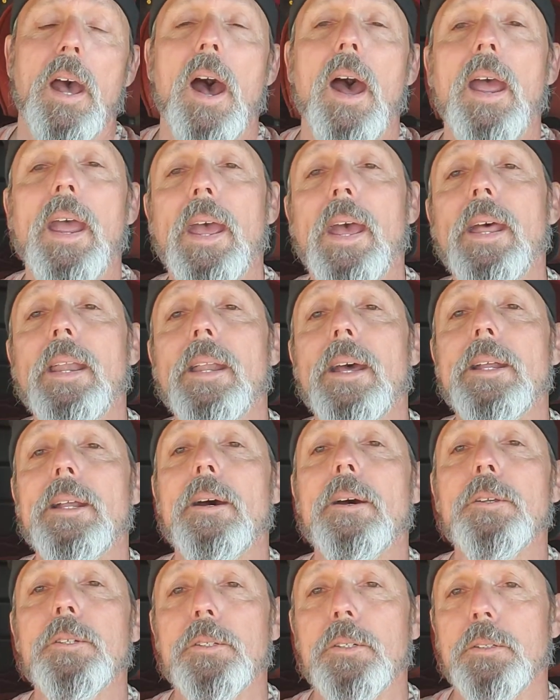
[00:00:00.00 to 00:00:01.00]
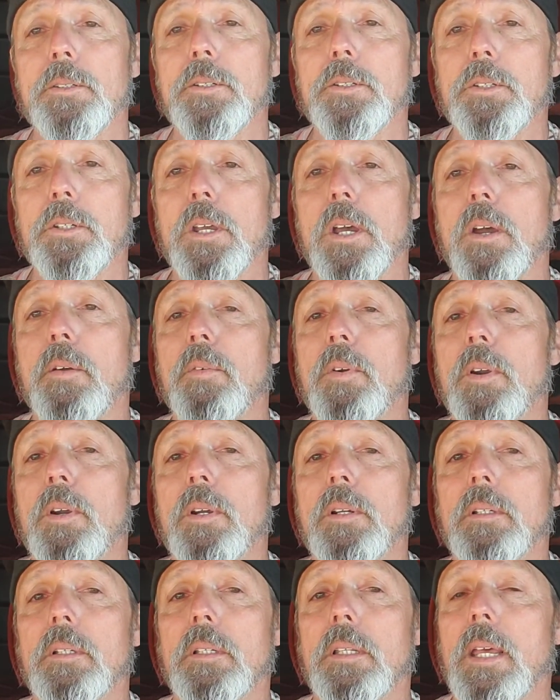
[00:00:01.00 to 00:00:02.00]
And I also
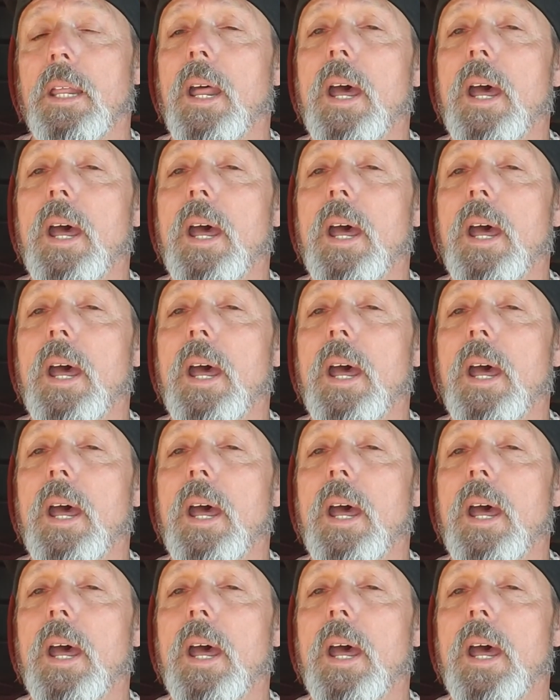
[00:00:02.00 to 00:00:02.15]
discovered that